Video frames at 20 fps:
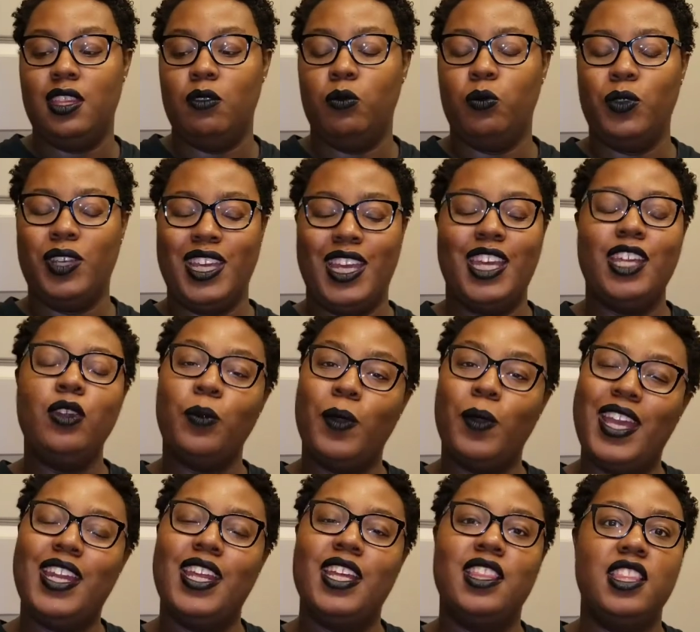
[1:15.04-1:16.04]

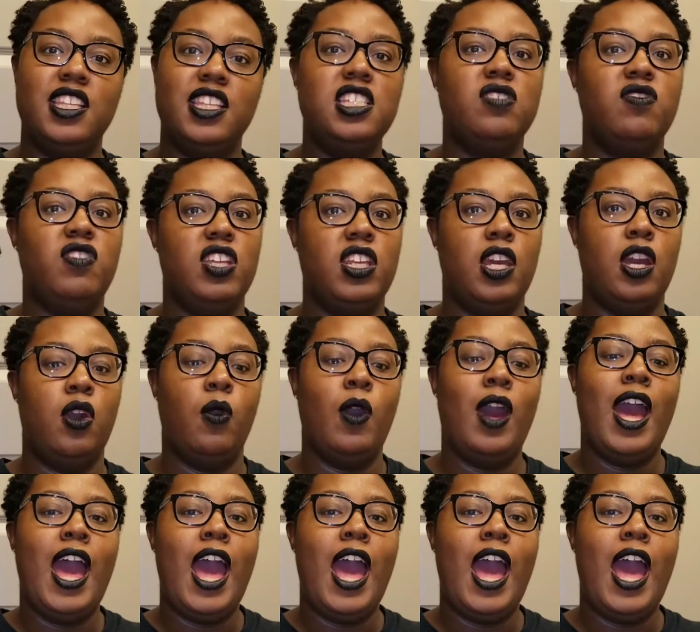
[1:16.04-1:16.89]
reiterate in this video,